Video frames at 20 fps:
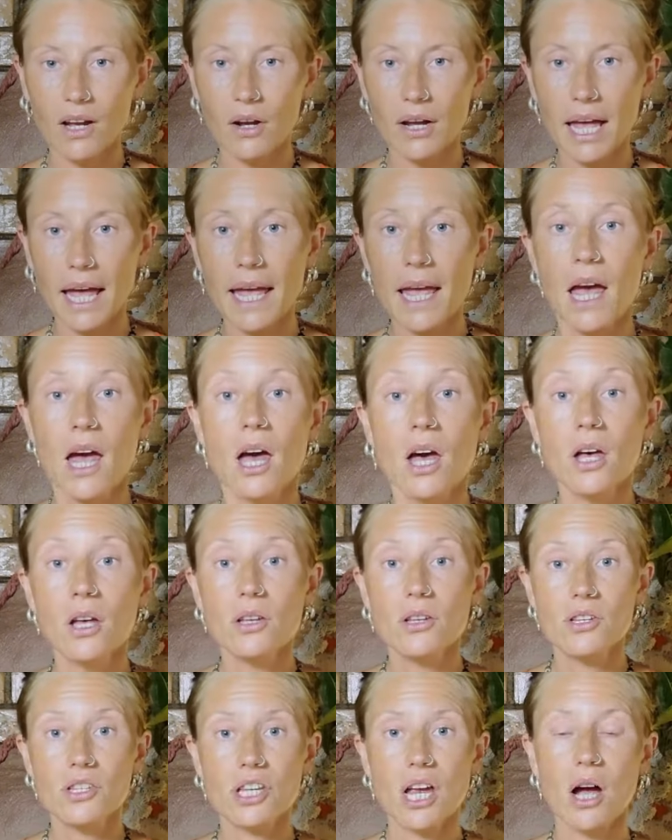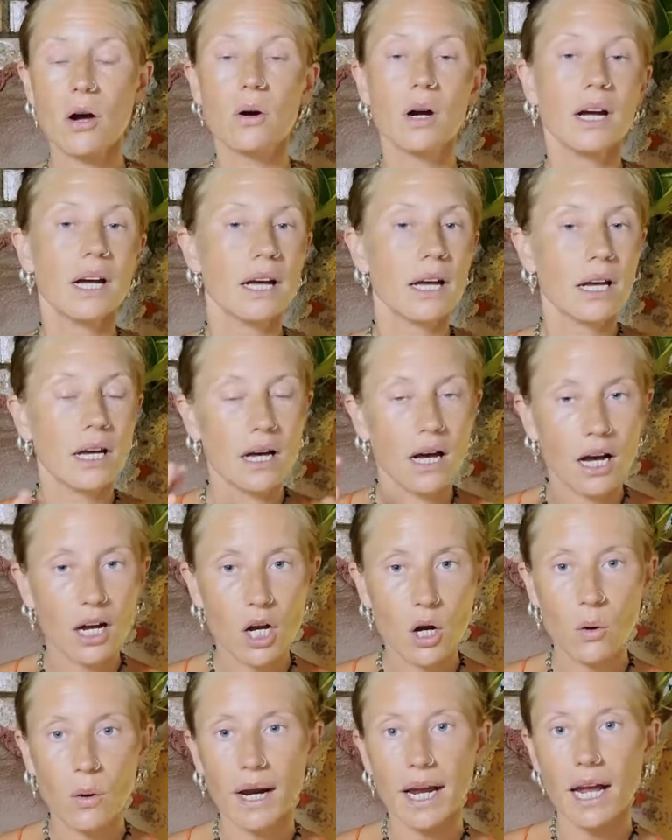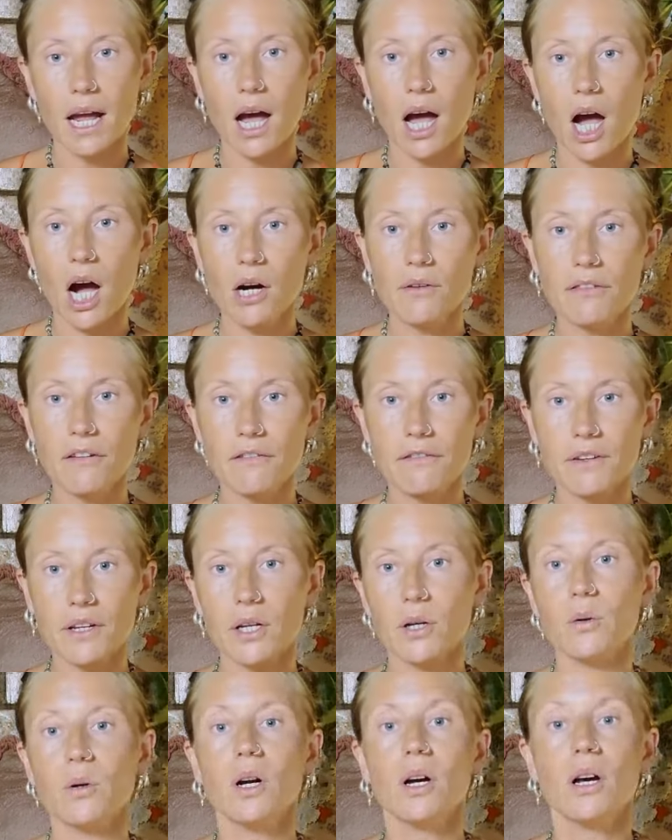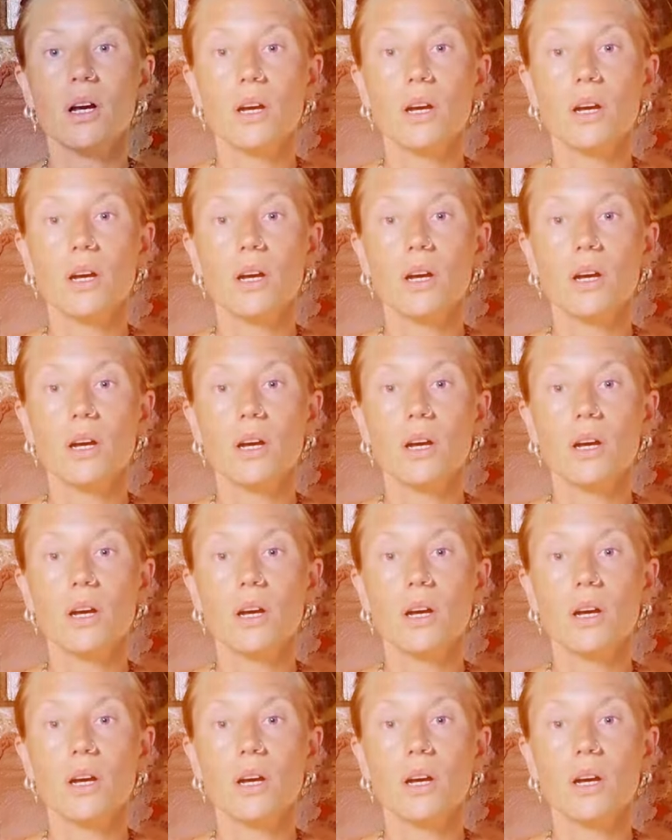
Okay, so a quick overview.